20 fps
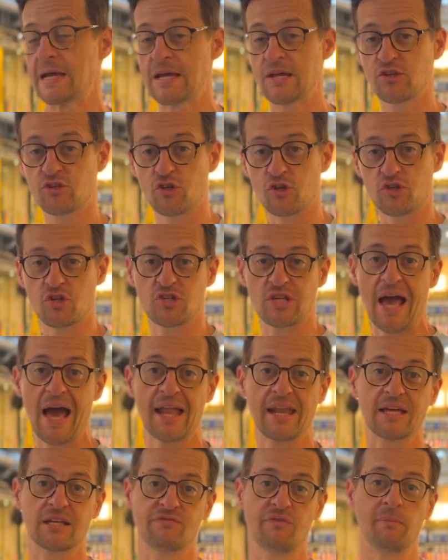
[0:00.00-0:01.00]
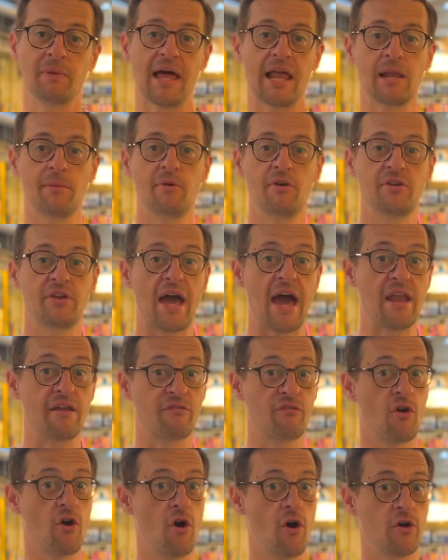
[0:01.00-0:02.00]
such as Alix from Lallemand and, of
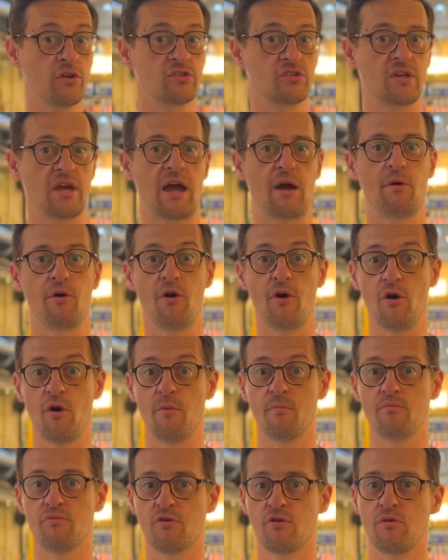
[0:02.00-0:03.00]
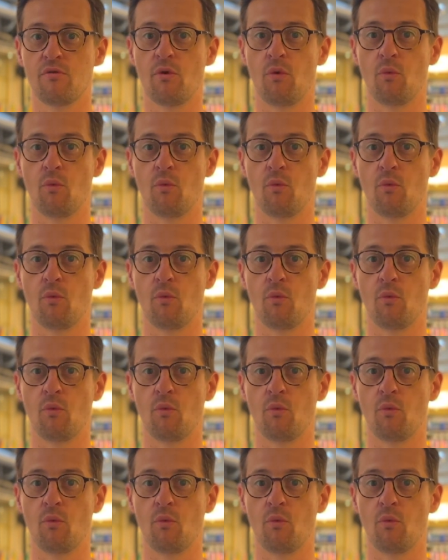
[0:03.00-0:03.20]
course, our homebrew